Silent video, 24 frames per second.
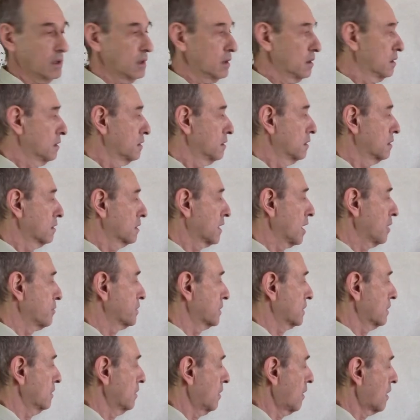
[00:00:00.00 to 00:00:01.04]
uh,
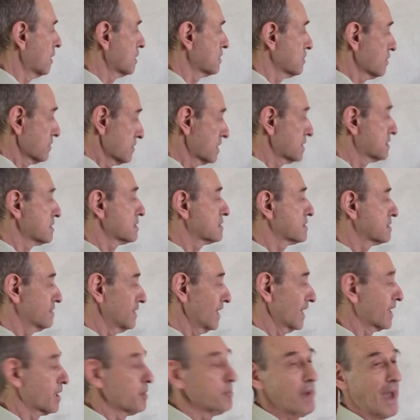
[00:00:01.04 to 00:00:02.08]
capital R. So this is
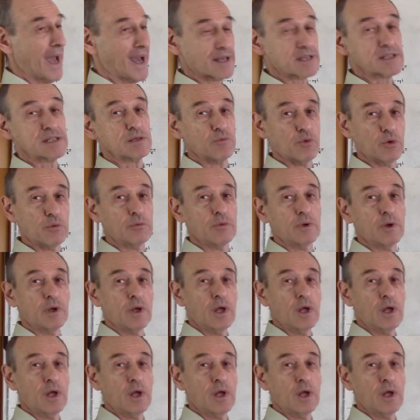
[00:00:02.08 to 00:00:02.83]
like a maximum.